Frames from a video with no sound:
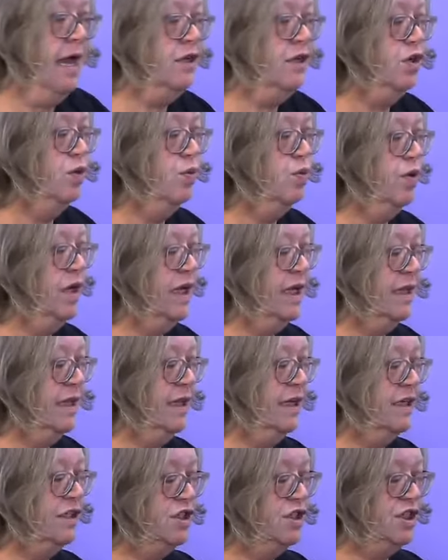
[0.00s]
and you
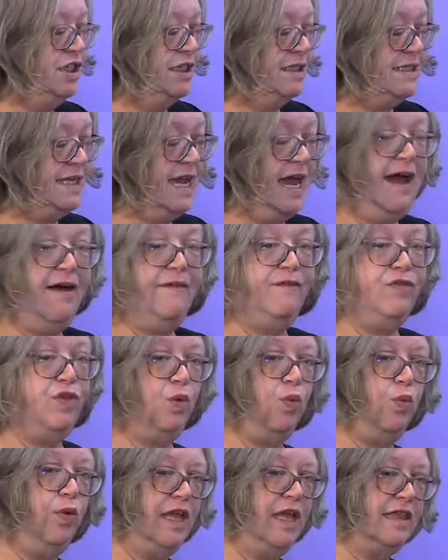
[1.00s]
really just have
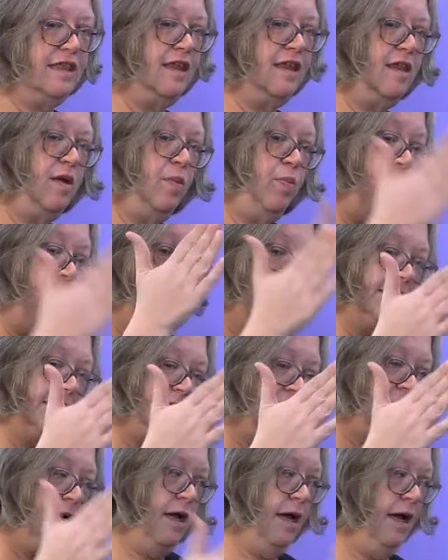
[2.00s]
the width of the
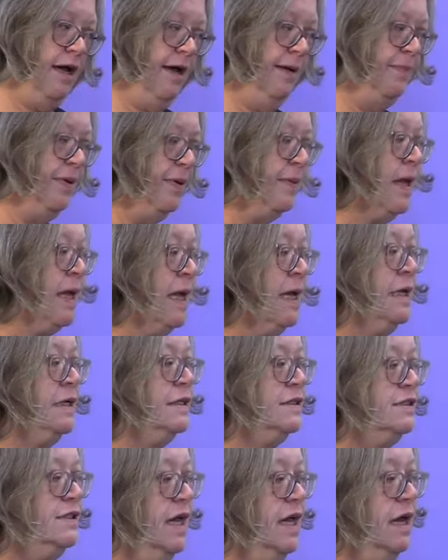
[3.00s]
press and up.
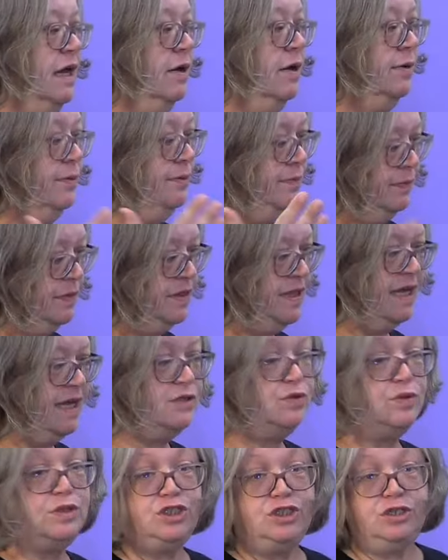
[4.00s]
So
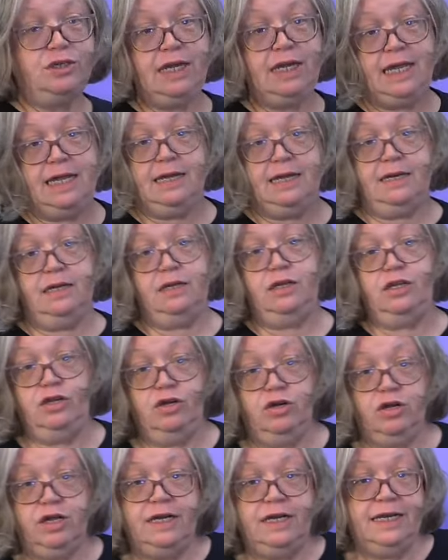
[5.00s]
that's what you need.
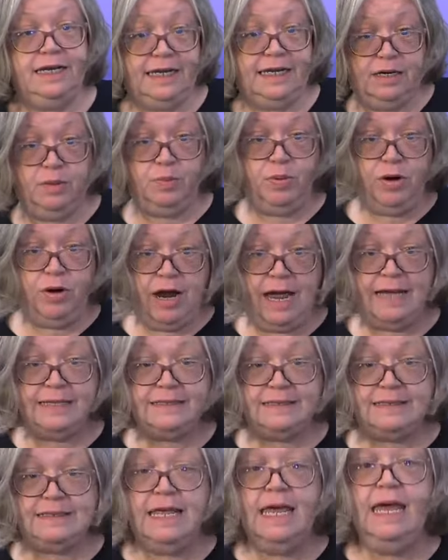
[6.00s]
You're going to need a
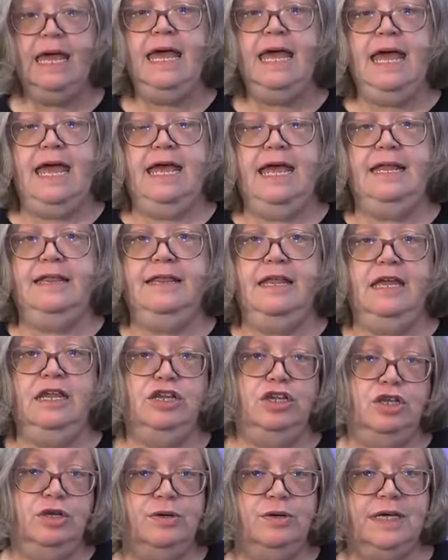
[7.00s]
press, and
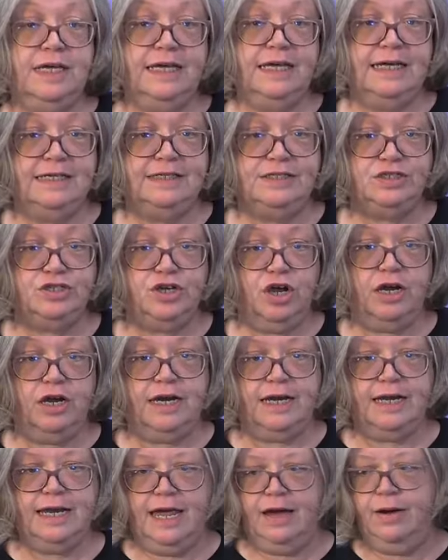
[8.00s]
then you can get
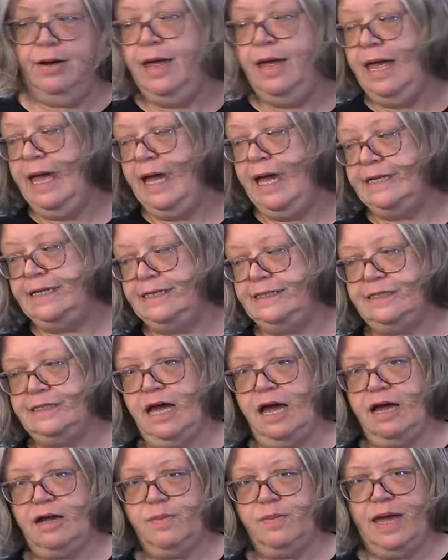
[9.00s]
started. Now, I didn't
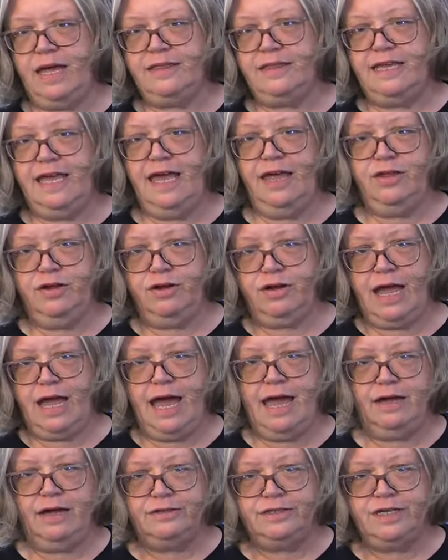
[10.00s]
talk about the other
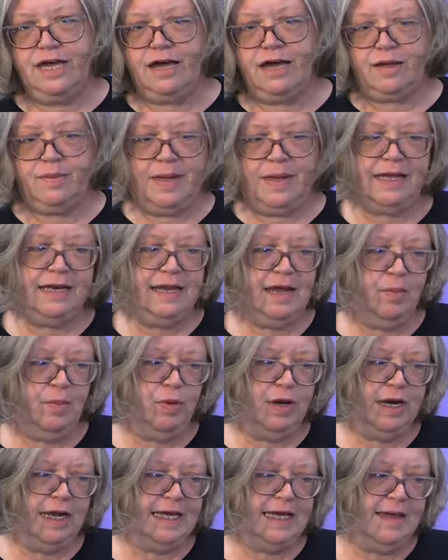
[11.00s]
guy. I'll talk about him
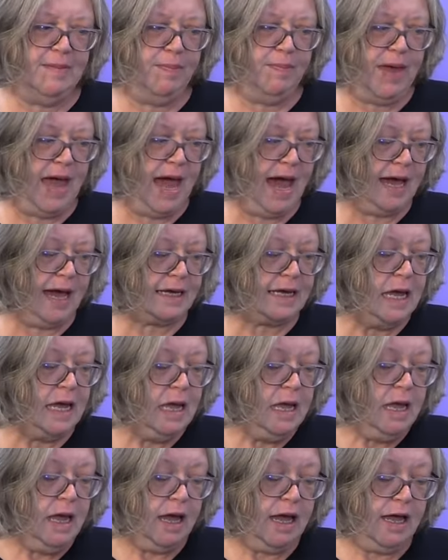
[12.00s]
when I get back.
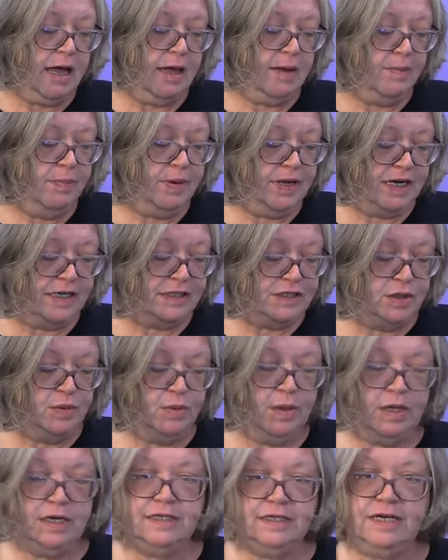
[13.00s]
But I
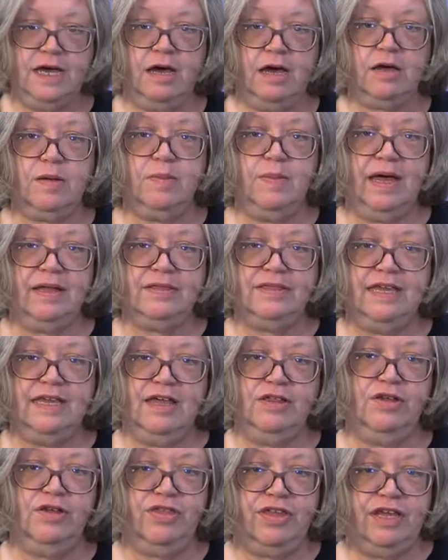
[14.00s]
do want to talk about
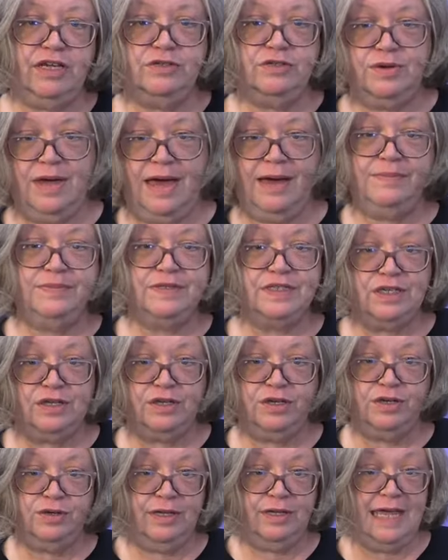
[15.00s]
the other things you
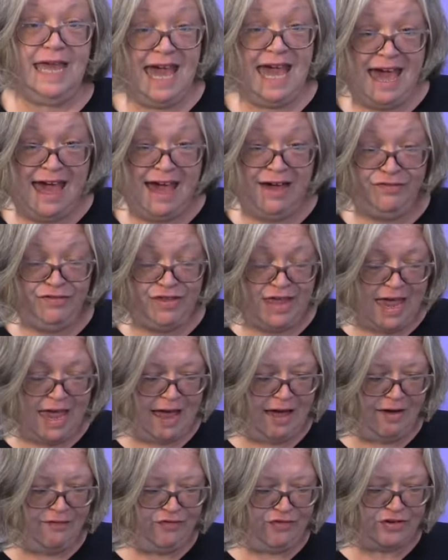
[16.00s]
absolutely have to
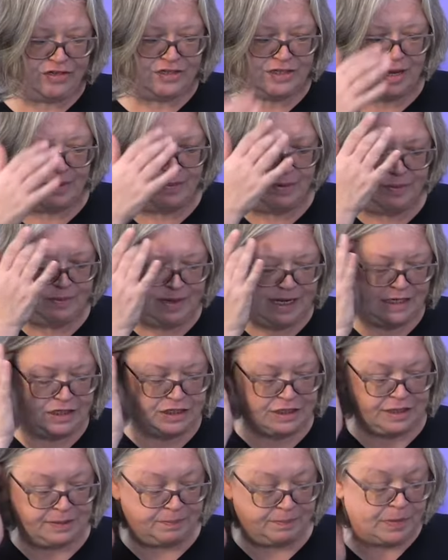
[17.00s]
have for
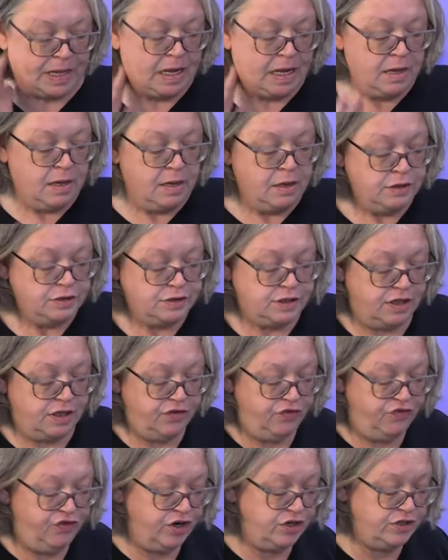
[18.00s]
sublimation. So
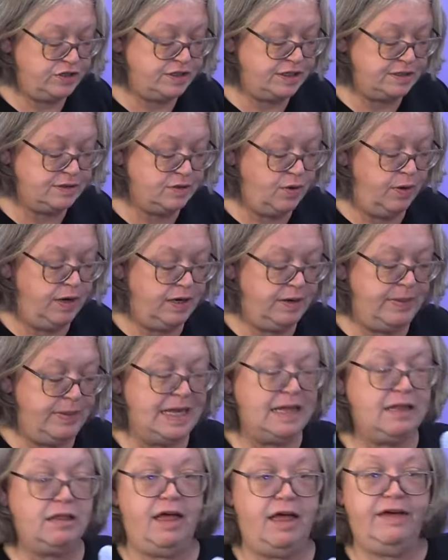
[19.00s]
the first is going to
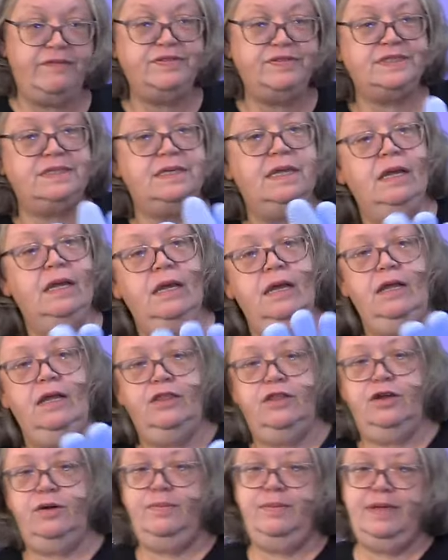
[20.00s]
be gloves.
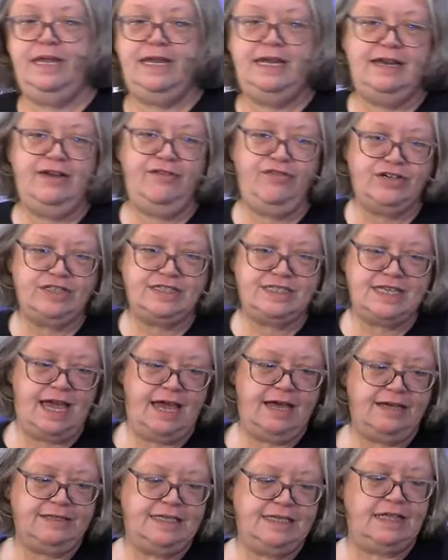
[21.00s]
There are many different
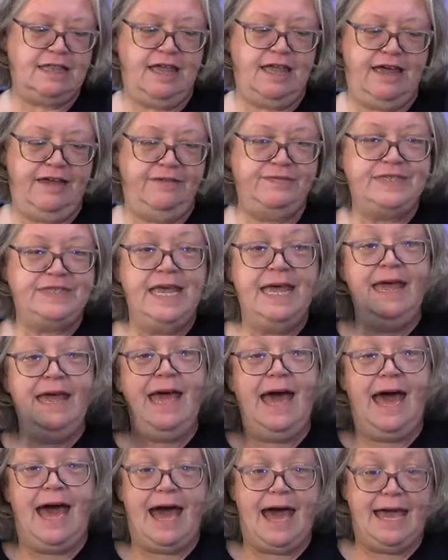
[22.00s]
styles of gloves.
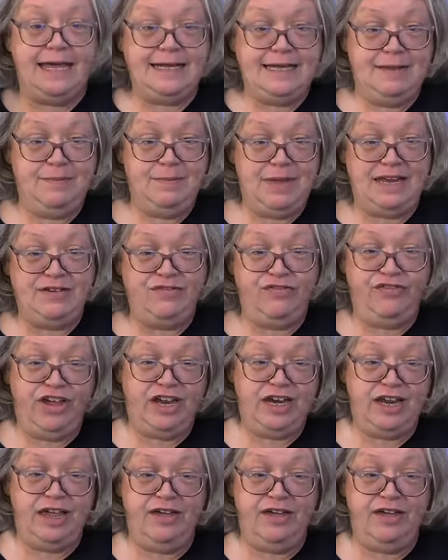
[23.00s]
I get made fun